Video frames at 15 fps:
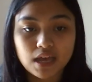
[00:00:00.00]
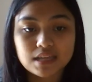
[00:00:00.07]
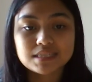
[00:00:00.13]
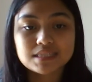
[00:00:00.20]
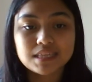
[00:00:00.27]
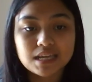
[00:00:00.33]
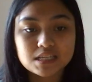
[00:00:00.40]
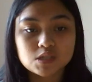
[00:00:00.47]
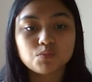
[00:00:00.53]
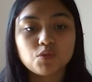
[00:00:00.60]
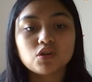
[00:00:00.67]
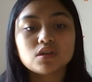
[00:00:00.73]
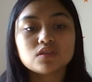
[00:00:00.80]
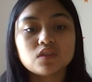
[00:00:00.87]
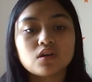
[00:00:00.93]
And six,
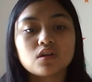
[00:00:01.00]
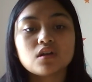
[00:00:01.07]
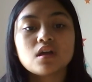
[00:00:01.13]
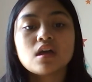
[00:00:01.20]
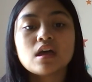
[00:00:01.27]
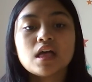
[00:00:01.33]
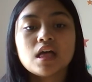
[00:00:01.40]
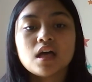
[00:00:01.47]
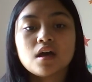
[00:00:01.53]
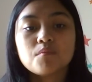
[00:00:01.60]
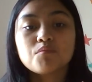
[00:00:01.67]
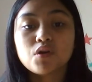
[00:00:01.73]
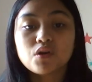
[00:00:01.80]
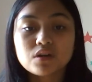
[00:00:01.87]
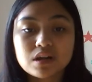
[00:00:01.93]
monitor
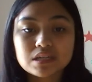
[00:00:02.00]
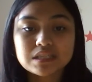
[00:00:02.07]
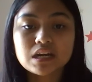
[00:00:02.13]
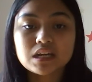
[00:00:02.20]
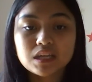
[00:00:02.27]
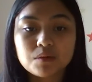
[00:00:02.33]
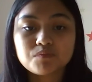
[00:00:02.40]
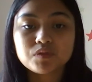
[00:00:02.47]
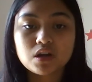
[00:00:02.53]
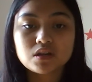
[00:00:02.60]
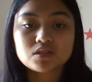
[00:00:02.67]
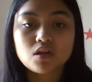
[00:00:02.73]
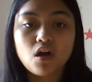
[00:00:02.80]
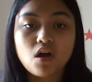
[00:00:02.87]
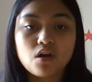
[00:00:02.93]
progress and keep track
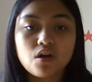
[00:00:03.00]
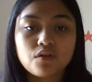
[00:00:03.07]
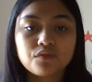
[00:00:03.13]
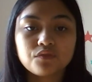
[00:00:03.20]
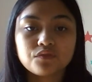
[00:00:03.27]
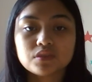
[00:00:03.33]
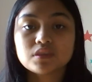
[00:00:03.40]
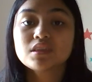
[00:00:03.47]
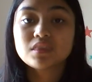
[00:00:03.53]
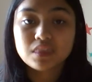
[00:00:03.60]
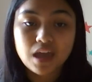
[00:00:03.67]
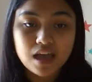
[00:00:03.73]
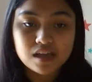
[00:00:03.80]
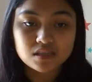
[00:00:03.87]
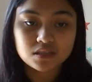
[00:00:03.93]
of the
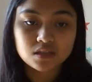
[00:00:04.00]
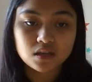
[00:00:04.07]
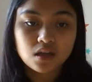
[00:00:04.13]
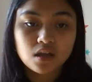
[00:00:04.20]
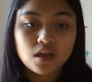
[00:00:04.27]
task.